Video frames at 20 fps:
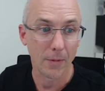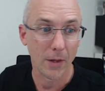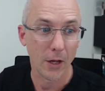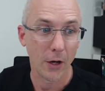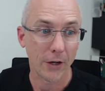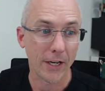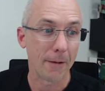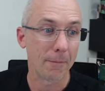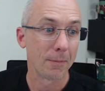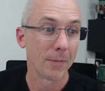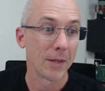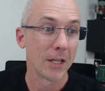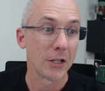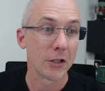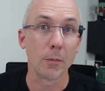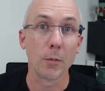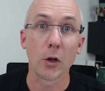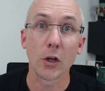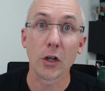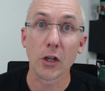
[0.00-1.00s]
Okay, so
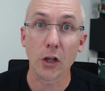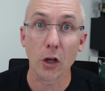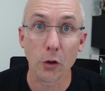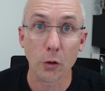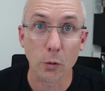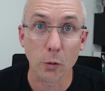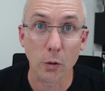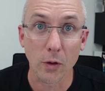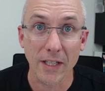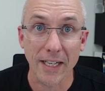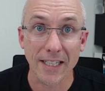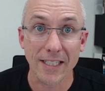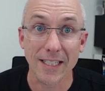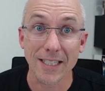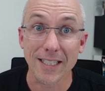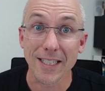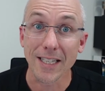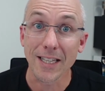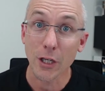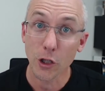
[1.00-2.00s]
I'm not going to go through all the
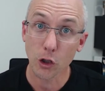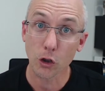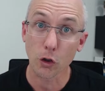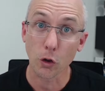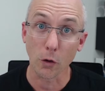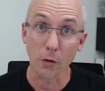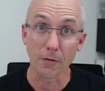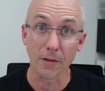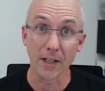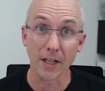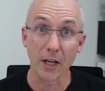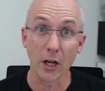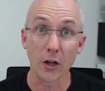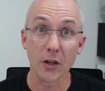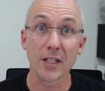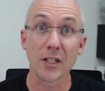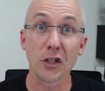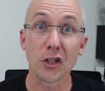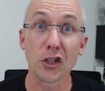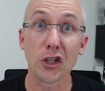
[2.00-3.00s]
exits in this short video.
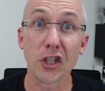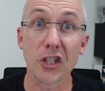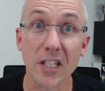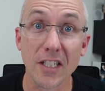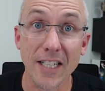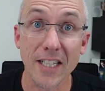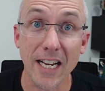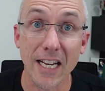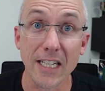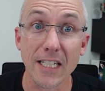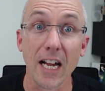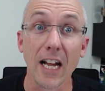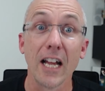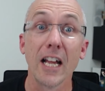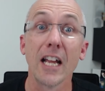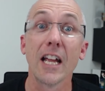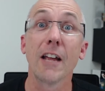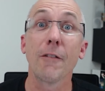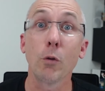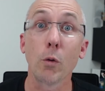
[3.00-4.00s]
This is just a teaser.
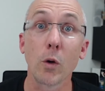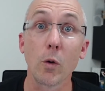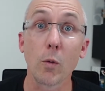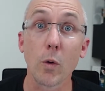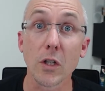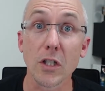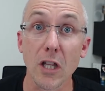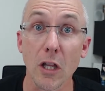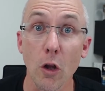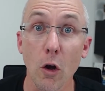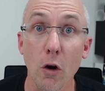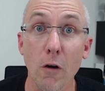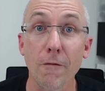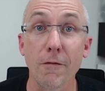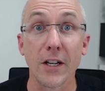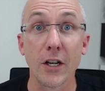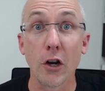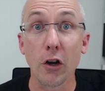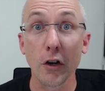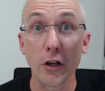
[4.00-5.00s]
If you want to watch the long
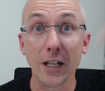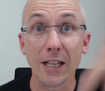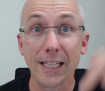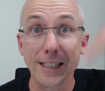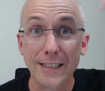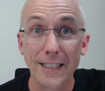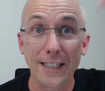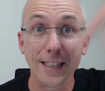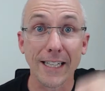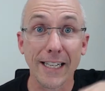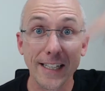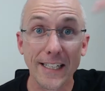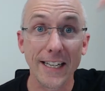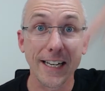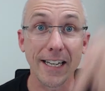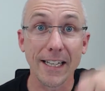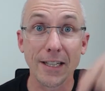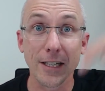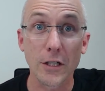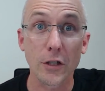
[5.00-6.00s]
video, click the link
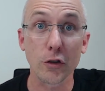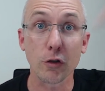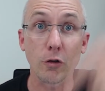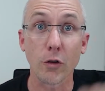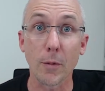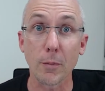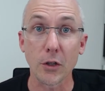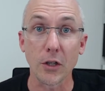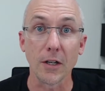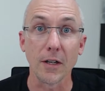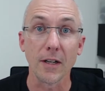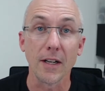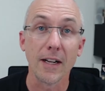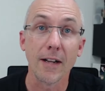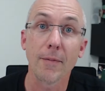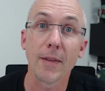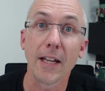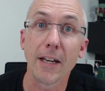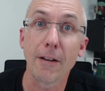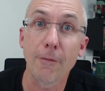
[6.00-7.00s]
in the description.
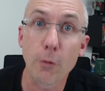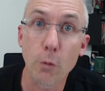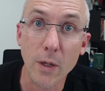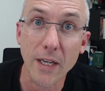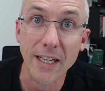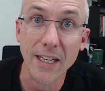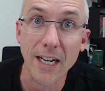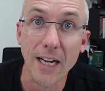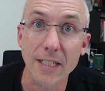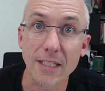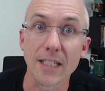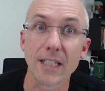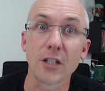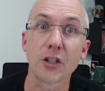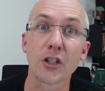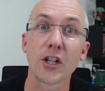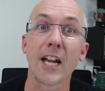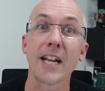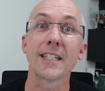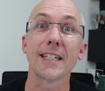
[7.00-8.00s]
And if you want to cut to the
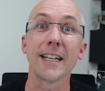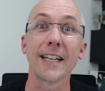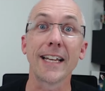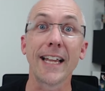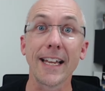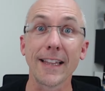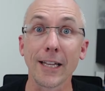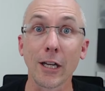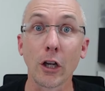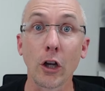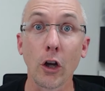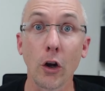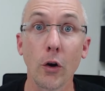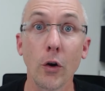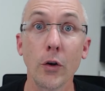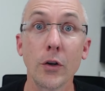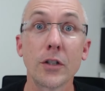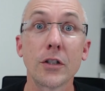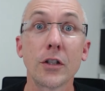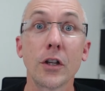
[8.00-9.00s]
chase and get the
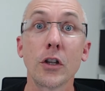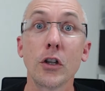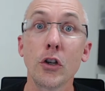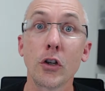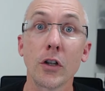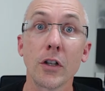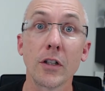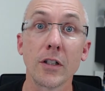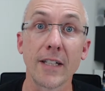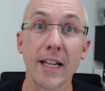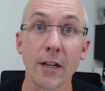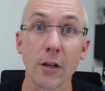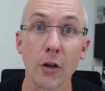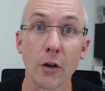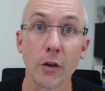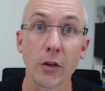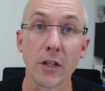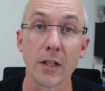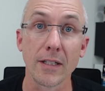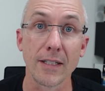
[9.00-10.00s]
code so that you can
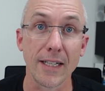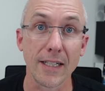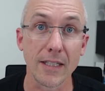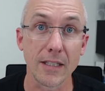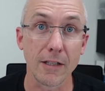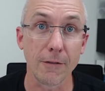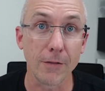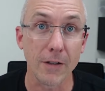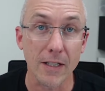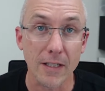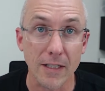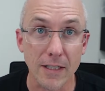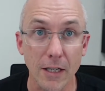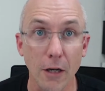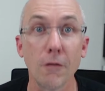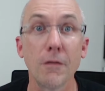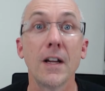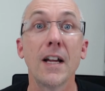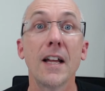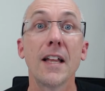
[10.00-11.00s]
download it and test it for
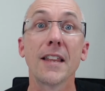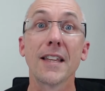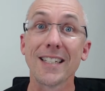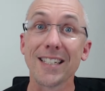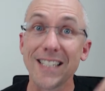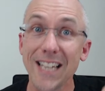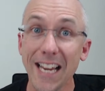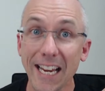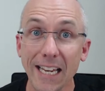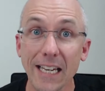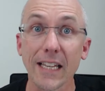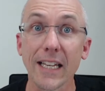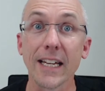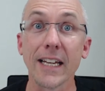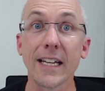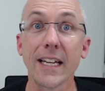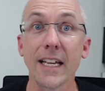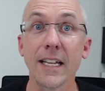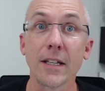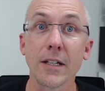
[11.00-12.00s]
yourself, the second
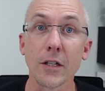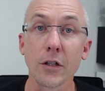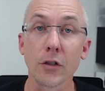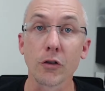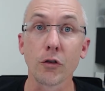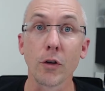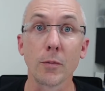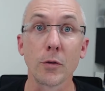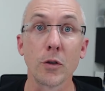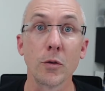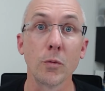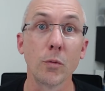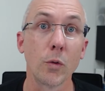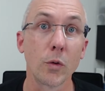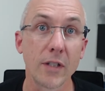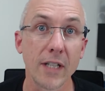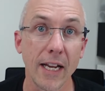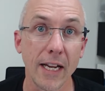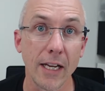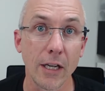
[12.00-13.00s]
link in the description will
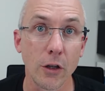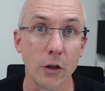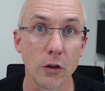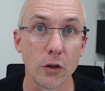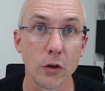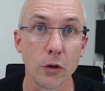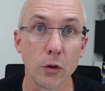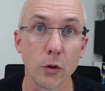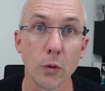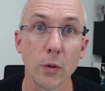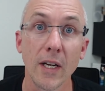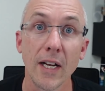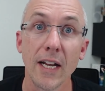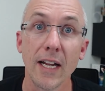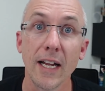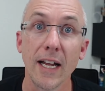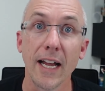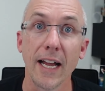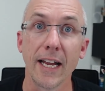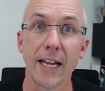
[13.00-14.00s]
take you to
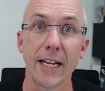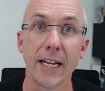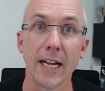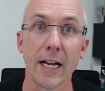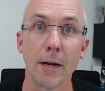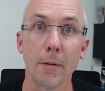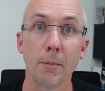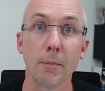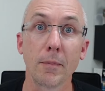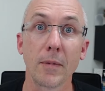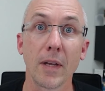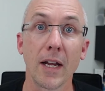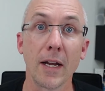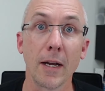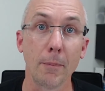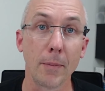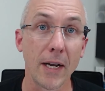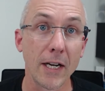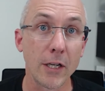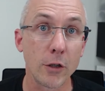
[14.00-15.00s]
a
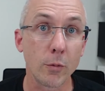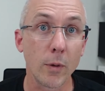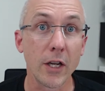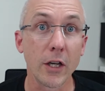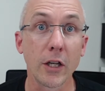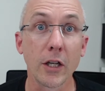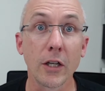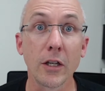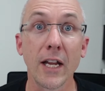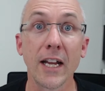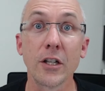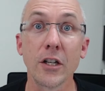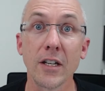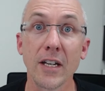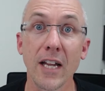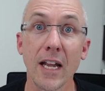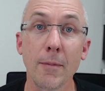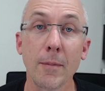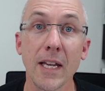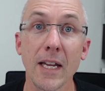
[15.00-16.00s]
page where you can enter your
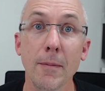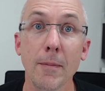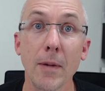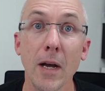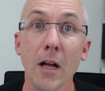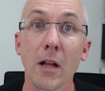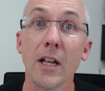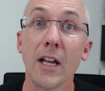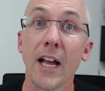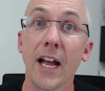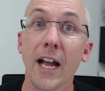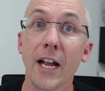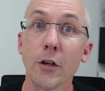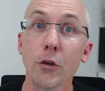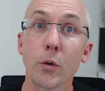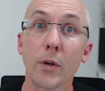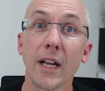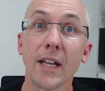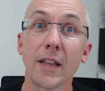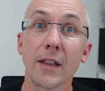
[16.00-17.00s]
name and email, and
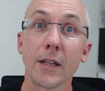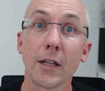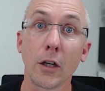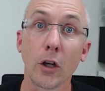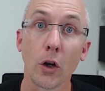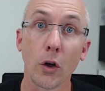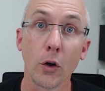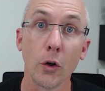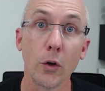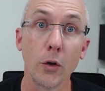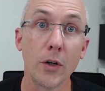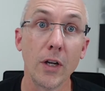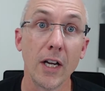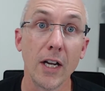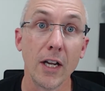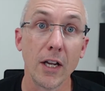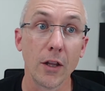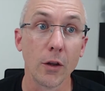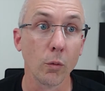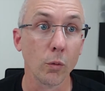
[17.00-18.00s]
you'll get the code,
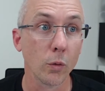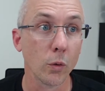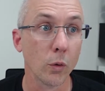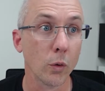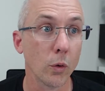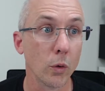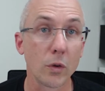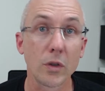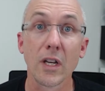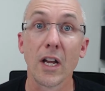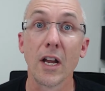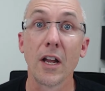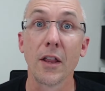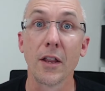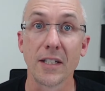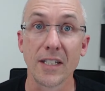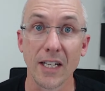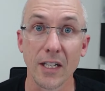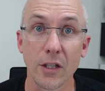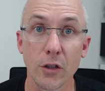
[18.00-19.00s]
the rules, the
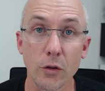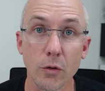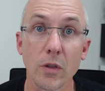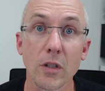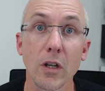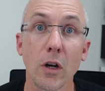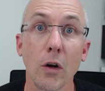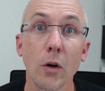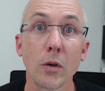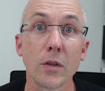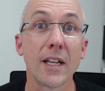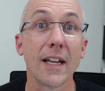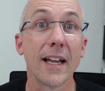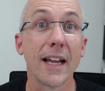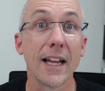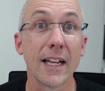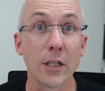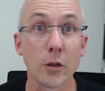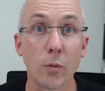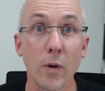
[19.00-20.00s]
test results,
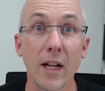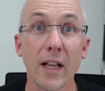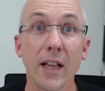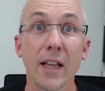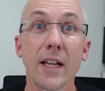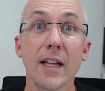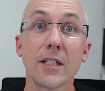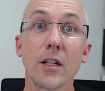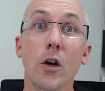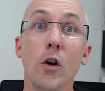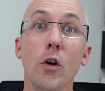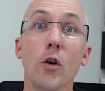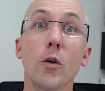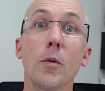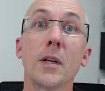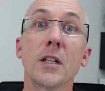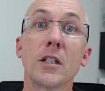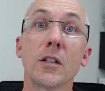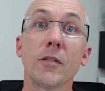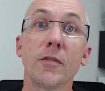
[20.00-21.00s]
as well as a whole
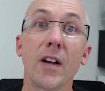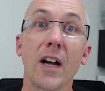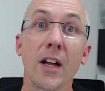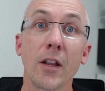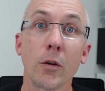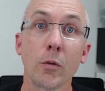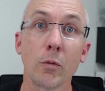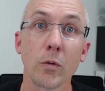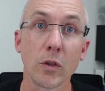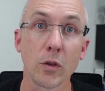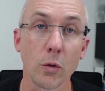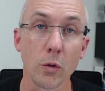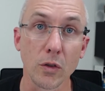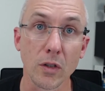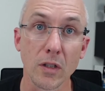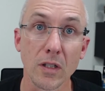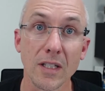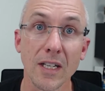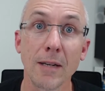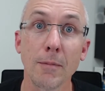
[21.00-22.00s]
bunch of other
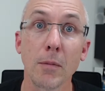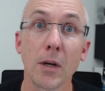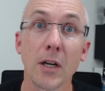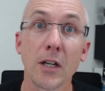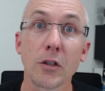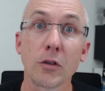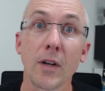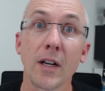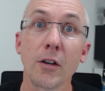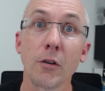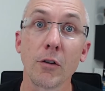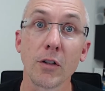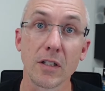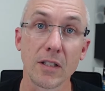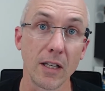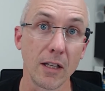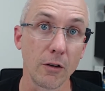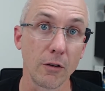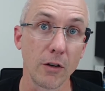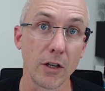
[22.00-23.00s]
resources in my Trader
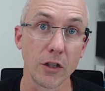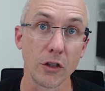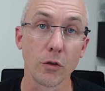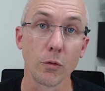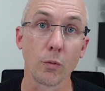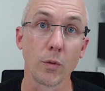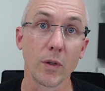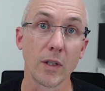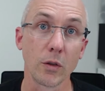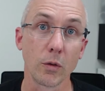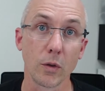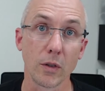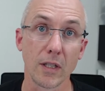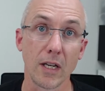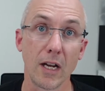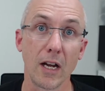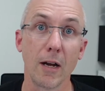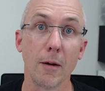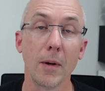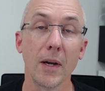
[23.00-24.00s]
Acceleration Resource
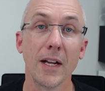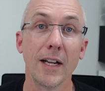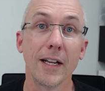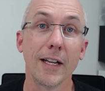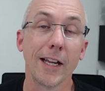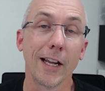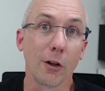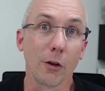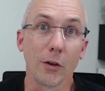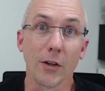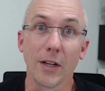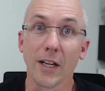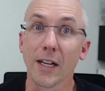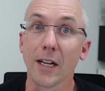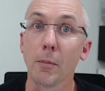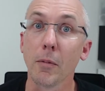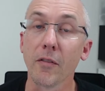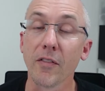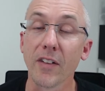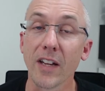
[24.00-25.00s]
Hub, including a
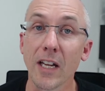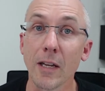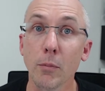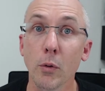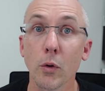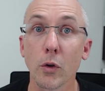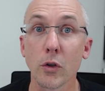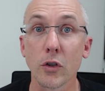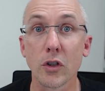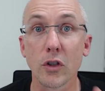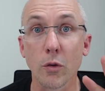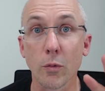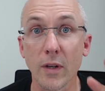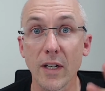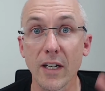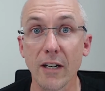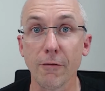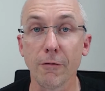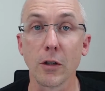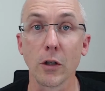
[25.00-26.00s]
couple of ebooks, 3
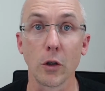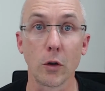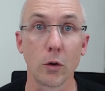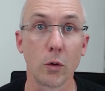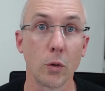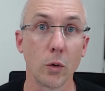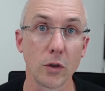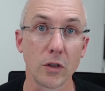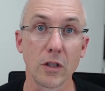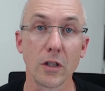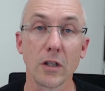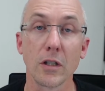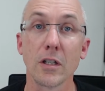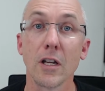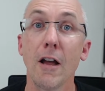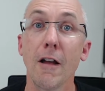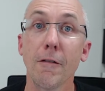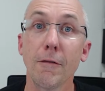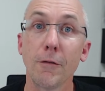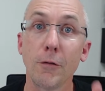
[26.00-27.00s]
different courses,
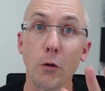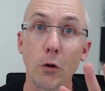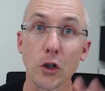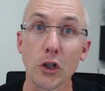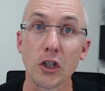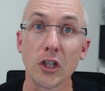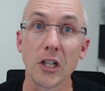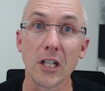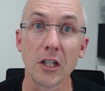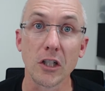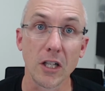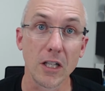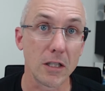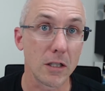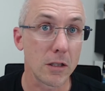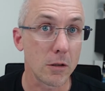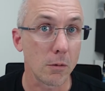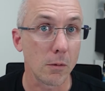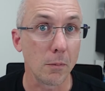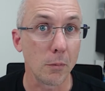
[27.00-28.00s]
4 cheat sheets
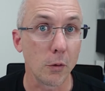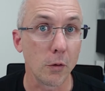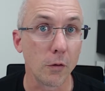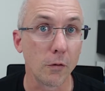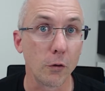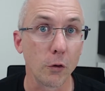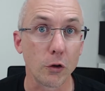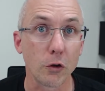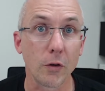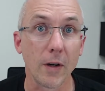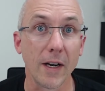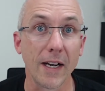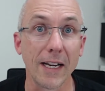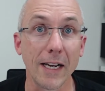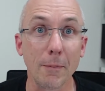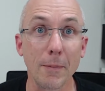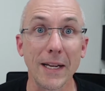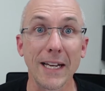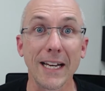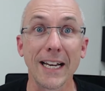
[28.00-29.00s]
to improve your trading
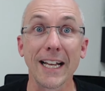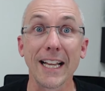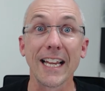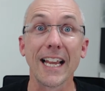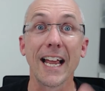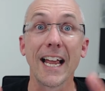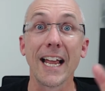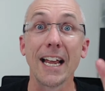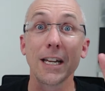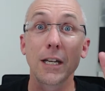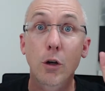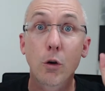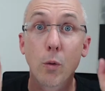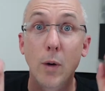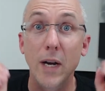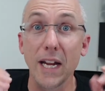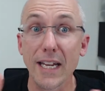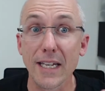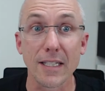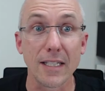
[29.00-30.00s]
immediately, and a
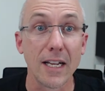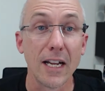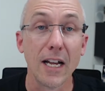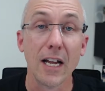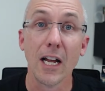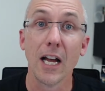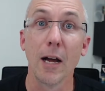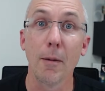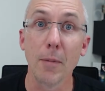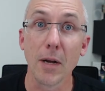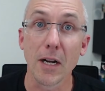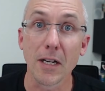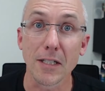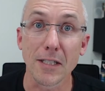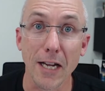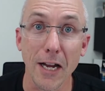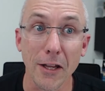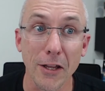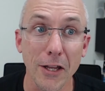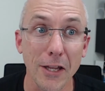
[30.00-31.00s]
quiz,
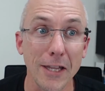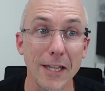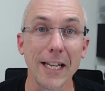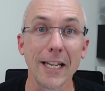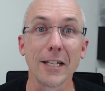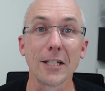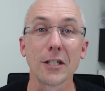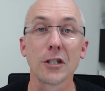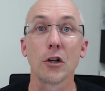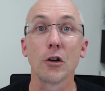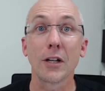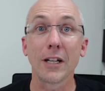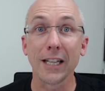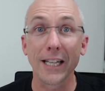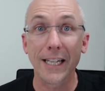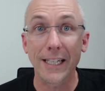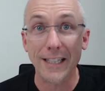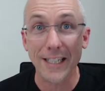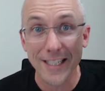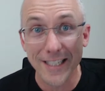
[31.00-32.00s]
amongst other things. So
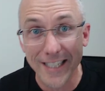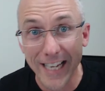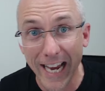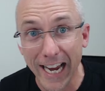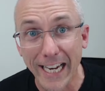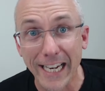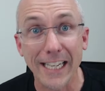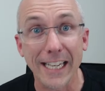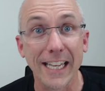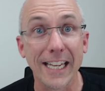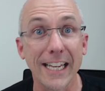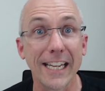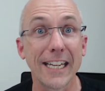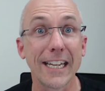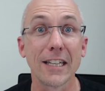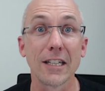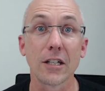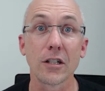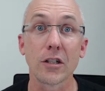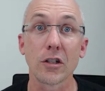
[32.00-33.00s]
click the second link
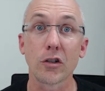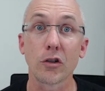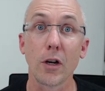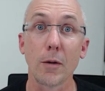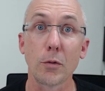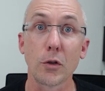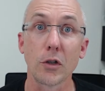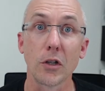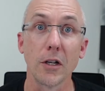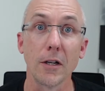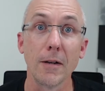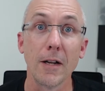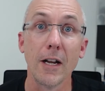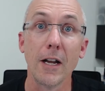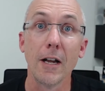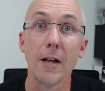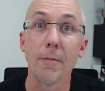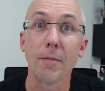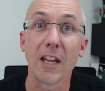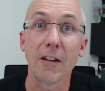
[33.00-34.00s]
in the description
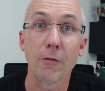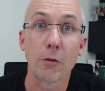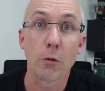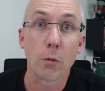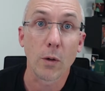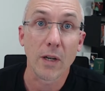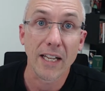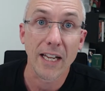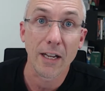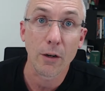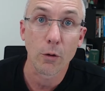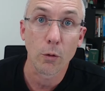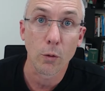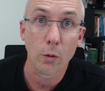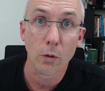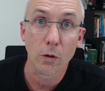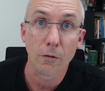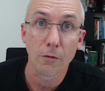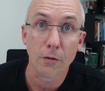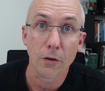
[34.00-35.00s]
if you want to get
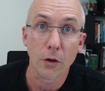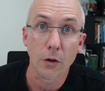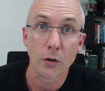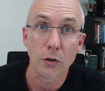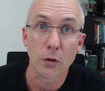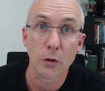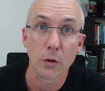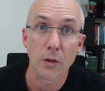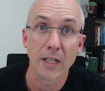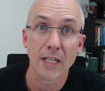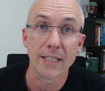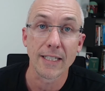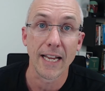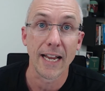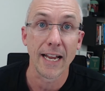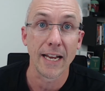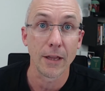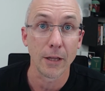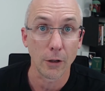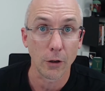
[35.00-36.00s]
all of those goodies
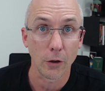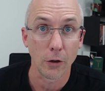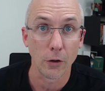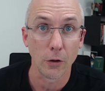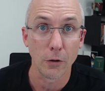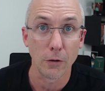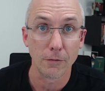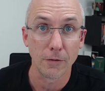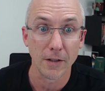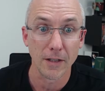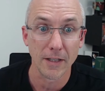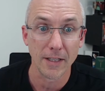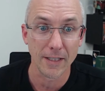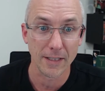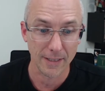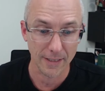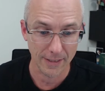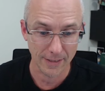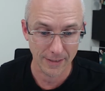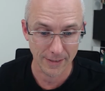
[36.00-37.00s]
and the code for
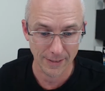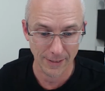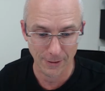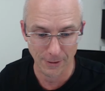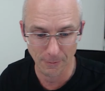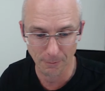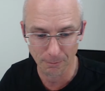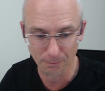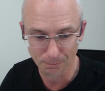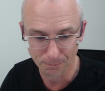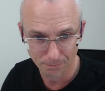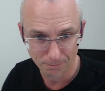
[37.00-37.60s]
this system.